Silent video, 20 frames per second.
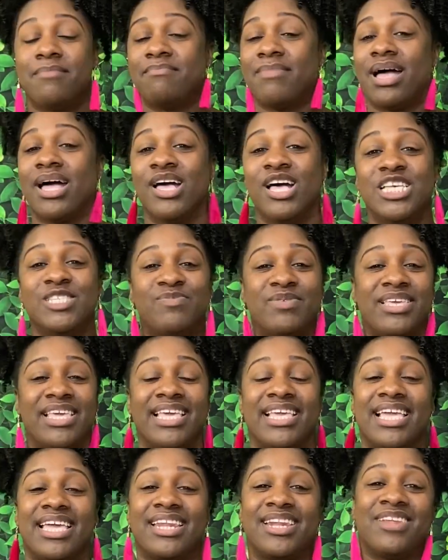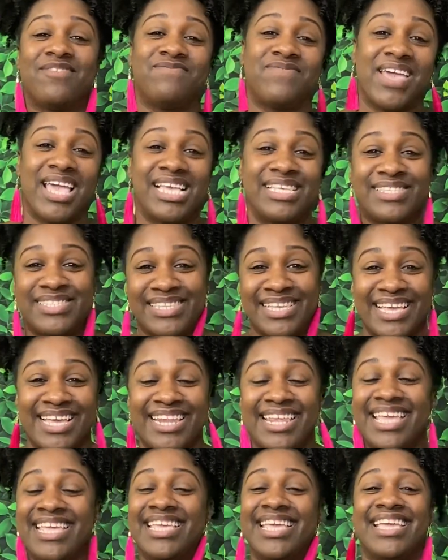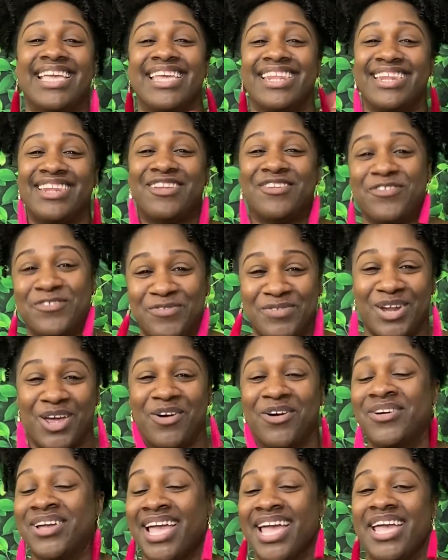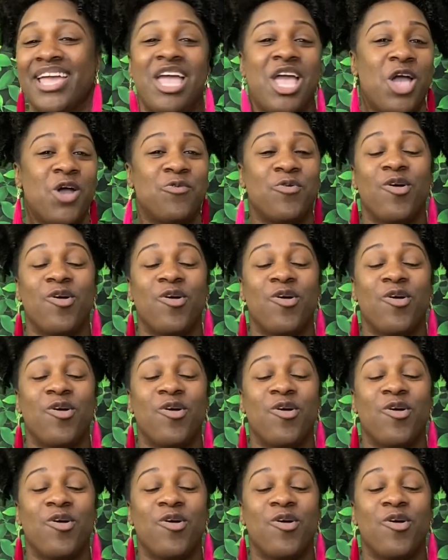My husband can get it in phase 10, he can get it in Uno, okay?